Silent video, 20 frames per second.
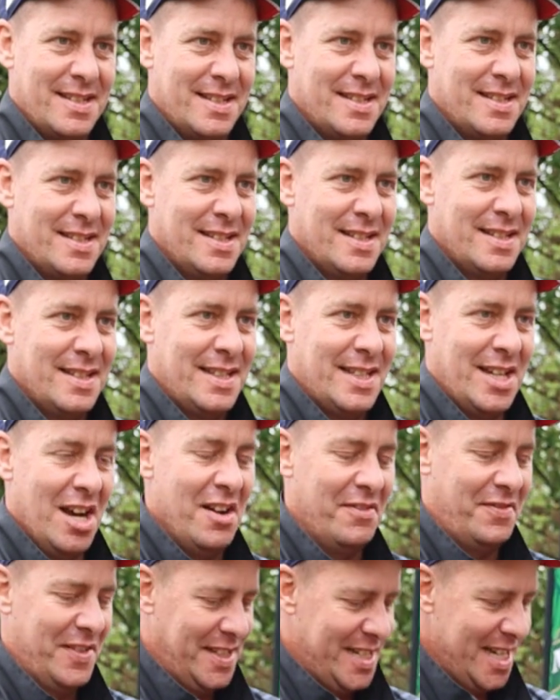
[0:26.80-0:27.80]
arrived.
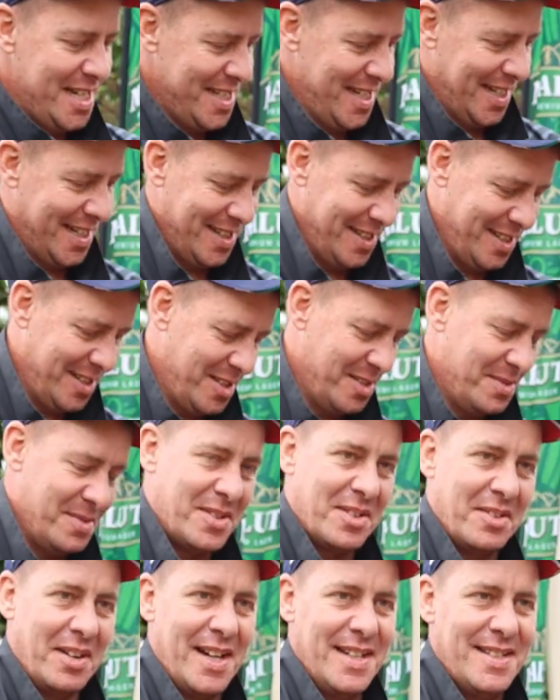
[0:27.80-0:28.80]
Yeah, fantastic. It's
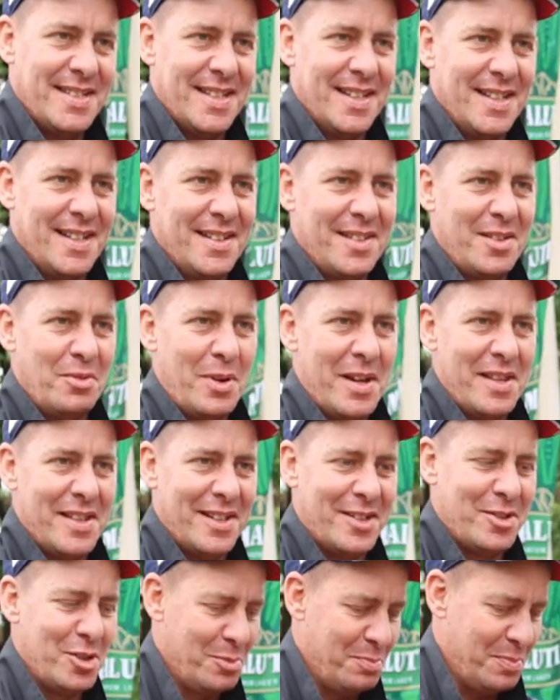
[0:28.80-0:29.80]
great. Uh, the
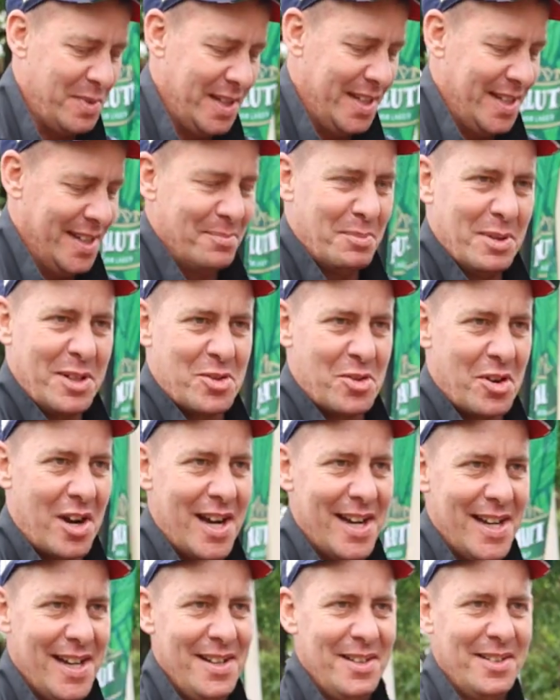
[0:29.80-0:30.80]
weather could be a bit
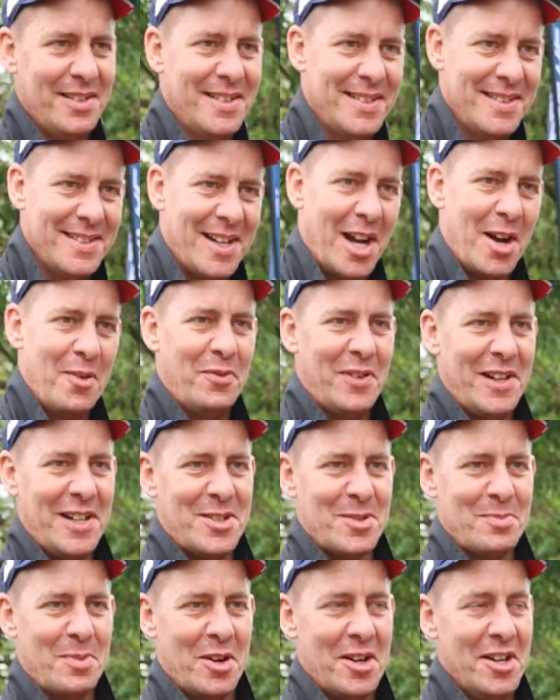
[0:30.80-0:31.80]
drier, hopefully
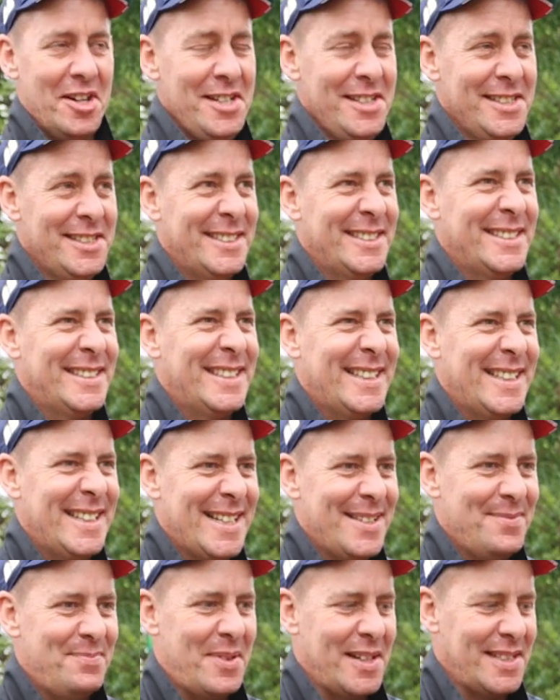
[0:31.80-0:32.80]
tomorrow.
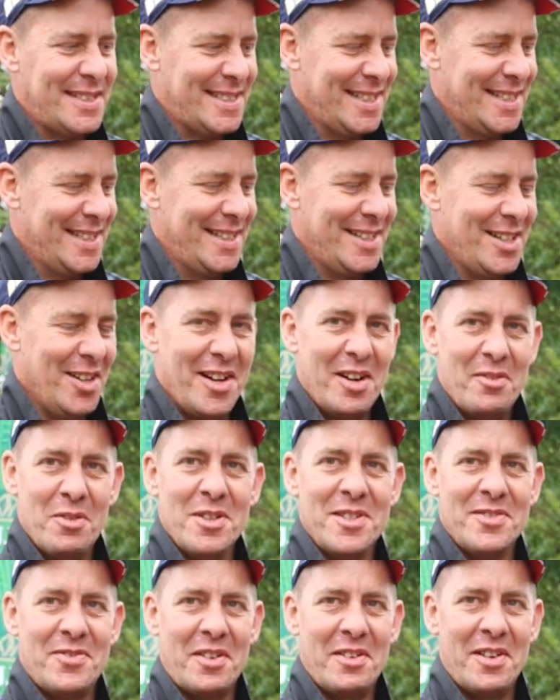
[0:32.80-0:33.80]
But uh, yeah,
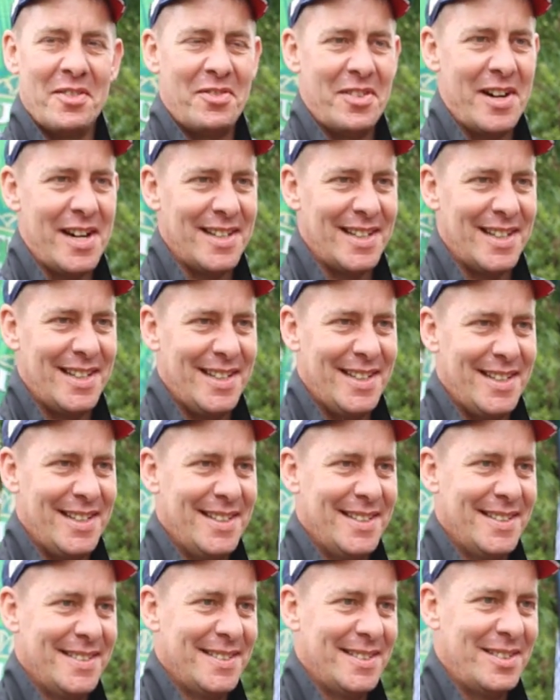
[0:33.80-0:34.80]
everyone's very friendly,
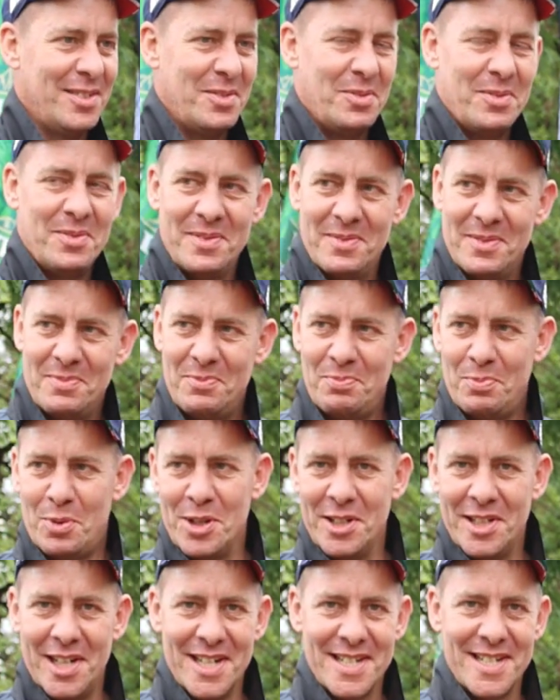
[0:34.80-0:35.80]

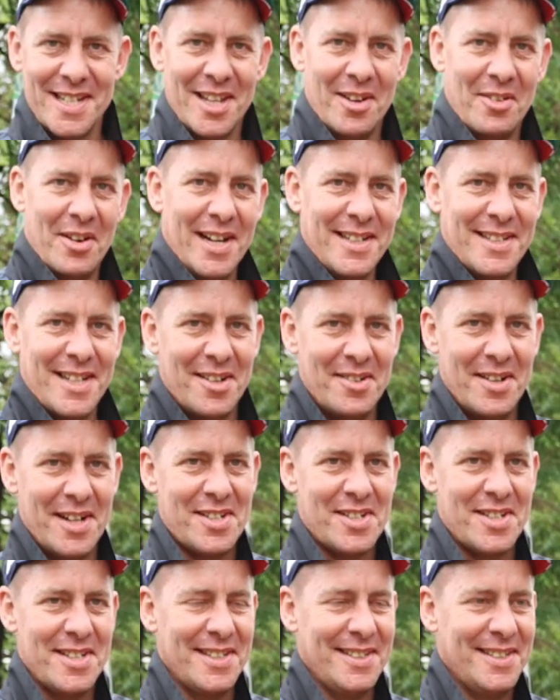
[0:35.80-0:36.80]
pointed us in the right
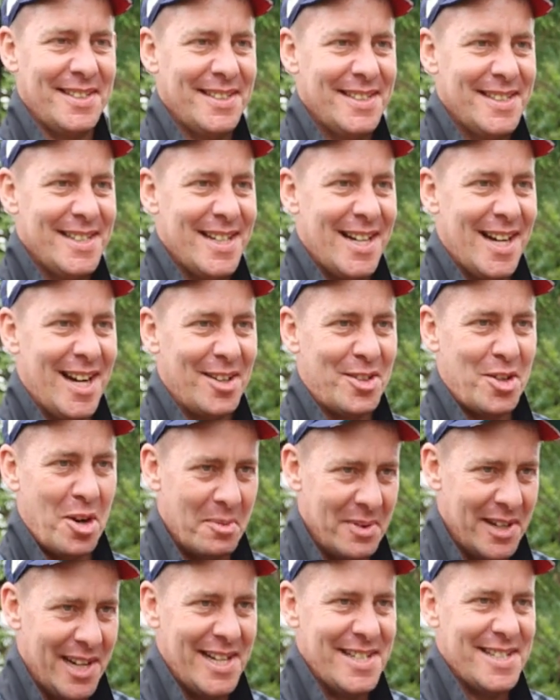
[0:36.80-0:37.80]
direction. Our
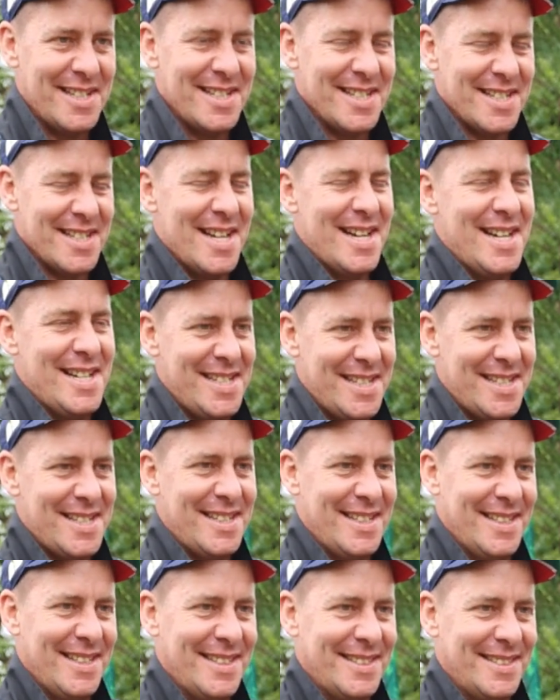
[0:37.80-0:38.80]
accommodation's nice.
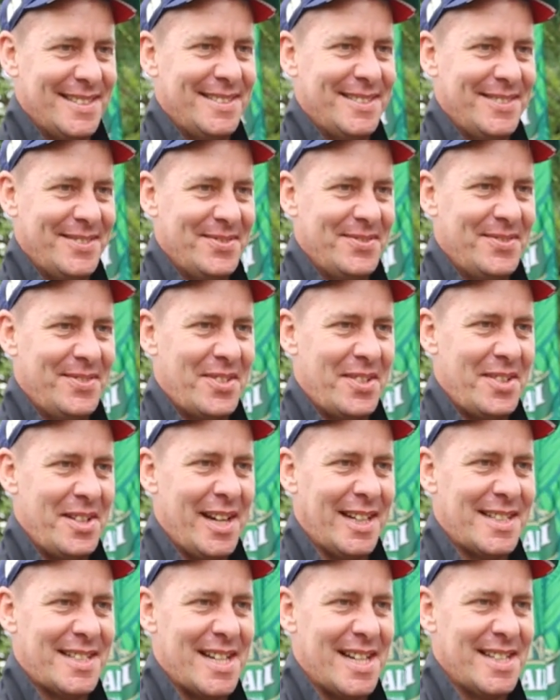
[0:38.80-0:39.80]
Yeah, very
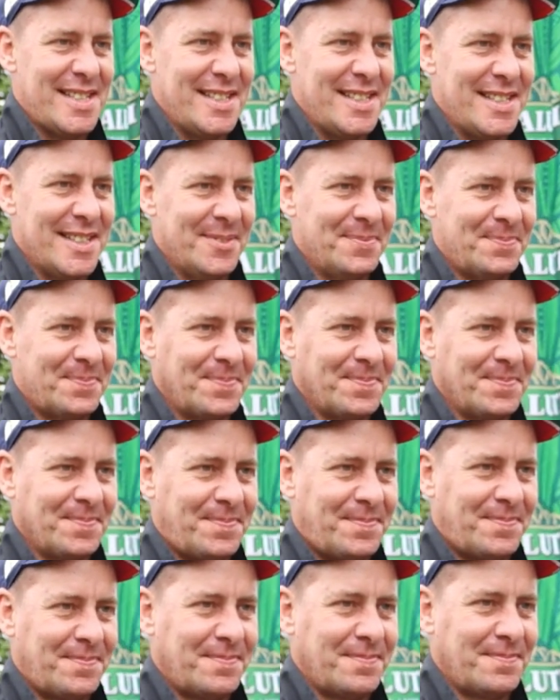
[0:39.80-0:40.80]
excited
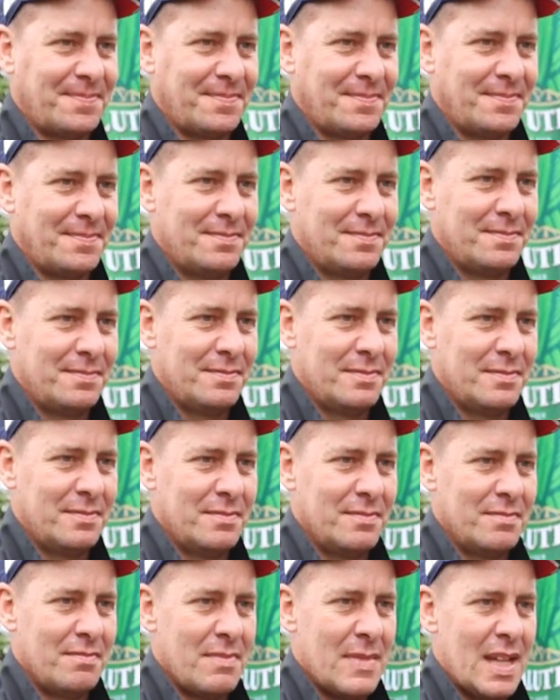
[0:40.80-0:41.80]
it's your first time in the
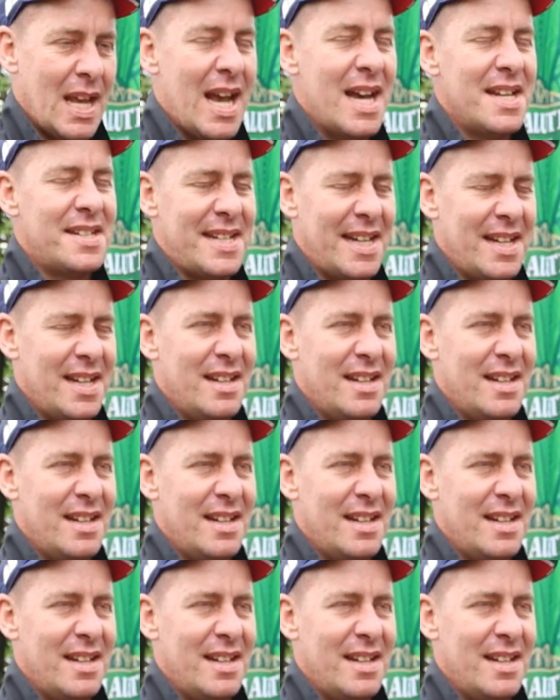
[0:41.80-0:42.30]
city? Uh, uh,